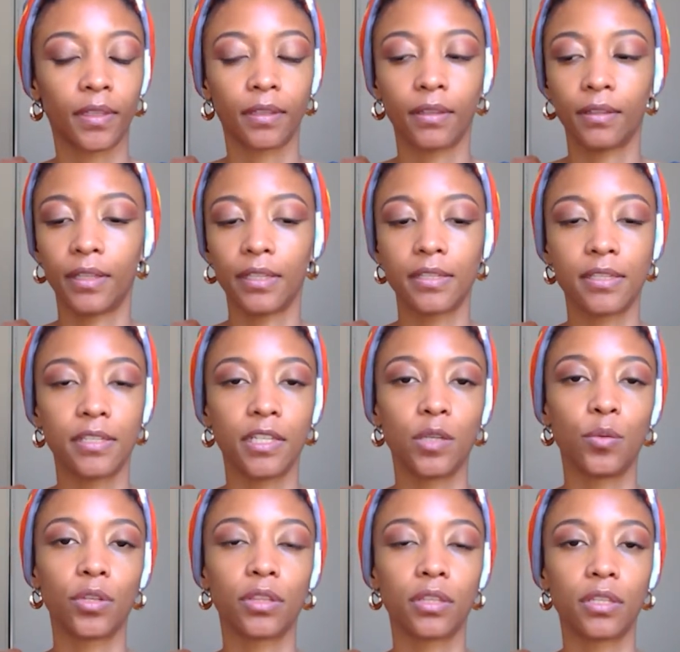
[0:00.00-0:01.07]
Let's see
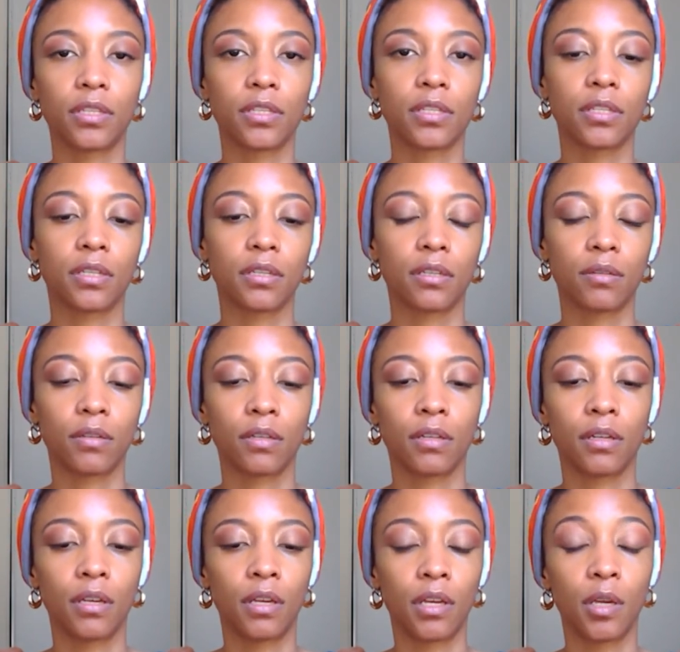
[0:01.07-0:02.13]
what this
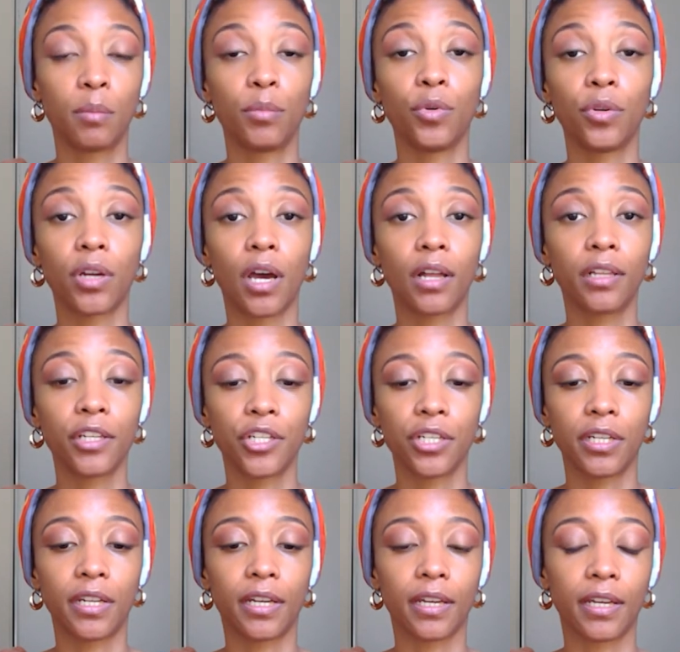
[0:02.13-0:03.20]
Moonology
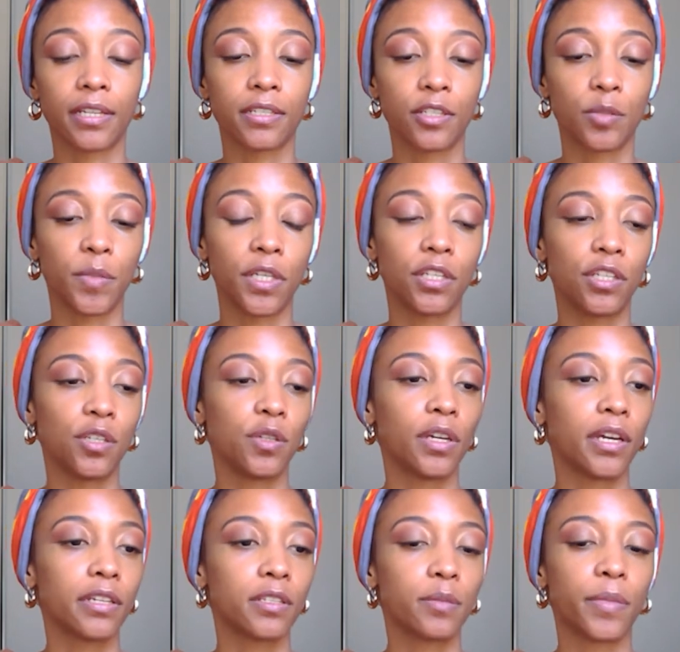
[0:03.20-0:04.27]
deck has to speak to you
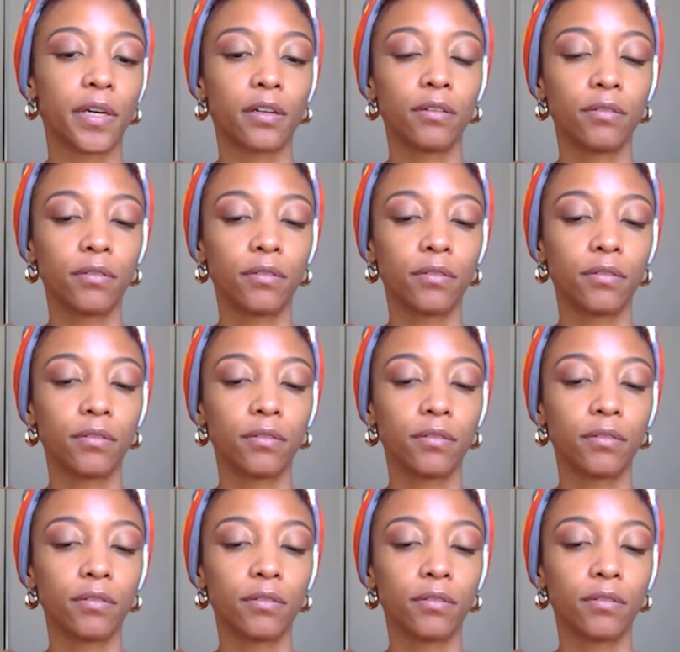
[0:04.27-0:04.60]
guys about.